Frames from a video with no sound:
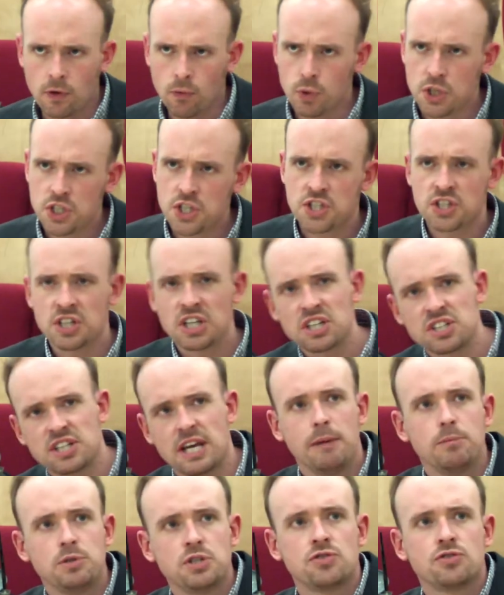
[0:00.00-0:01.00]
which is an
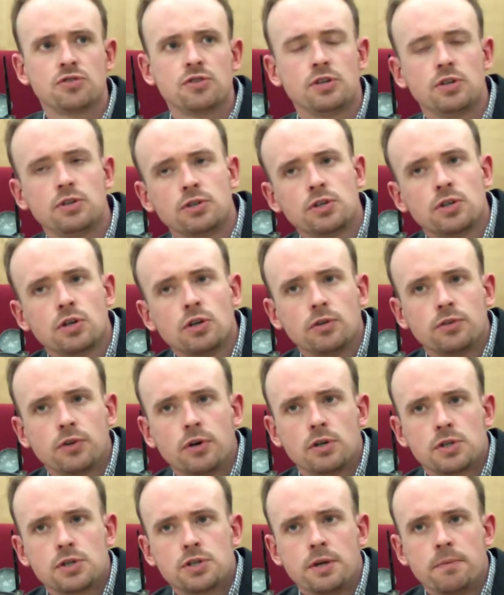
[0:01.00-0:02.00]
exception to the Unocal
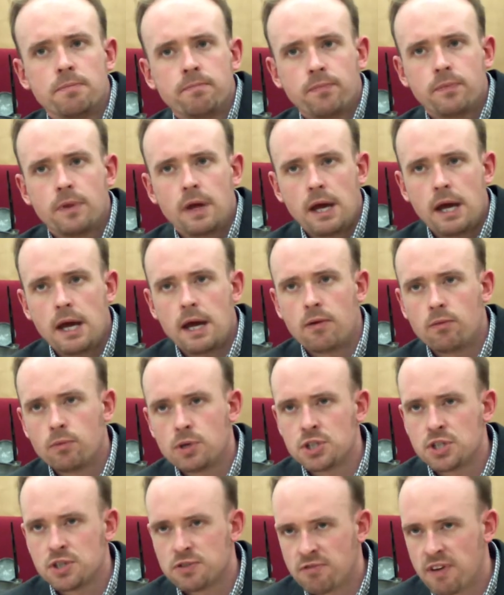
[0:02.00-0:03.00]
Doctrine, uh,
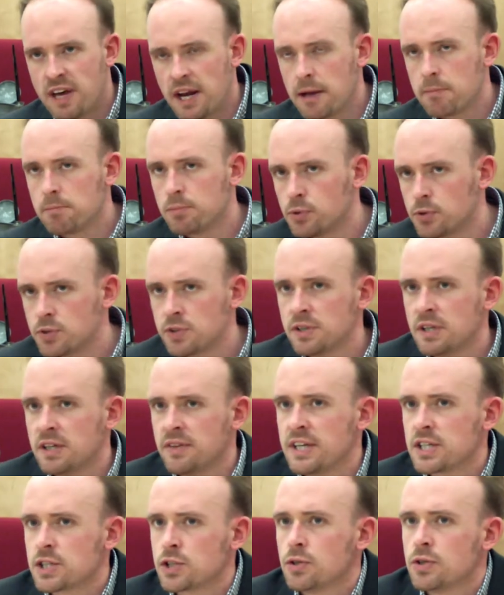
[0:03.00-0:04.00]
which is very important
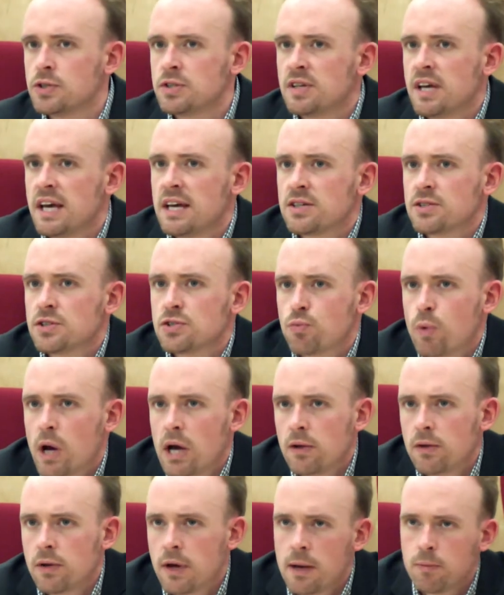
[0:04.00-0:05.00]
in this context as
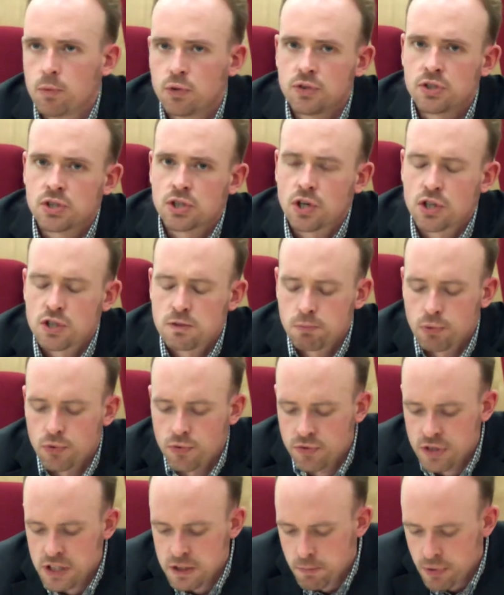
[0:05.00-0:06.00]
well, and we'll discuss
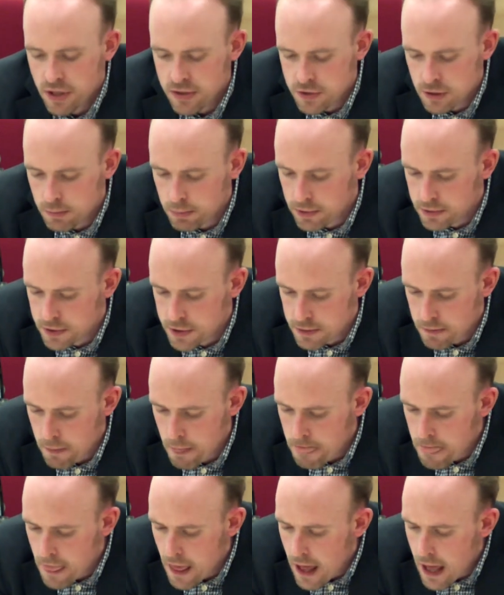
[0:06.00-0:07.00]
both these principles.
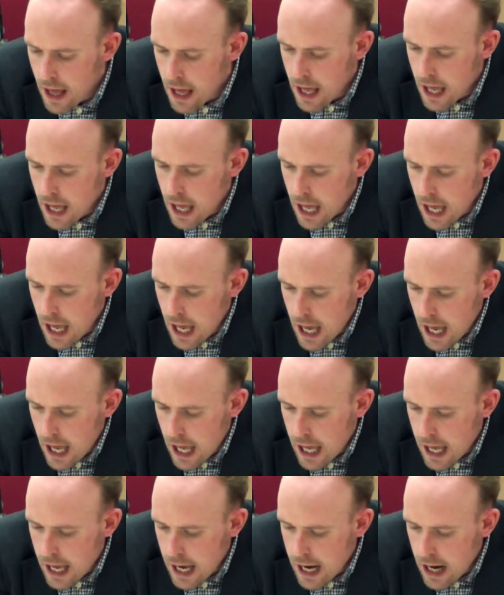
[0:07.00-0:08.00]

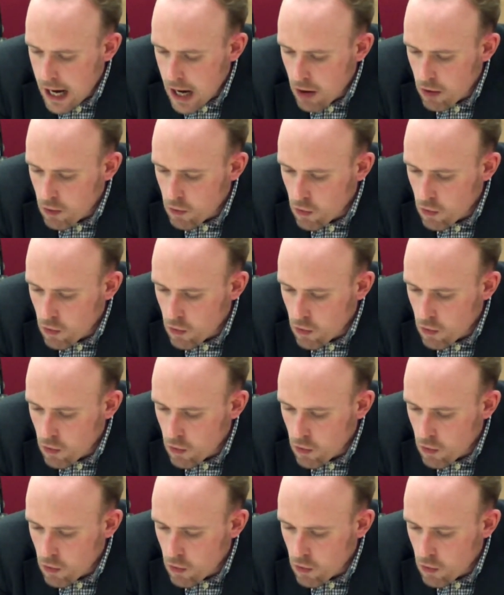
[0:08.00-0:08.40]
Uh,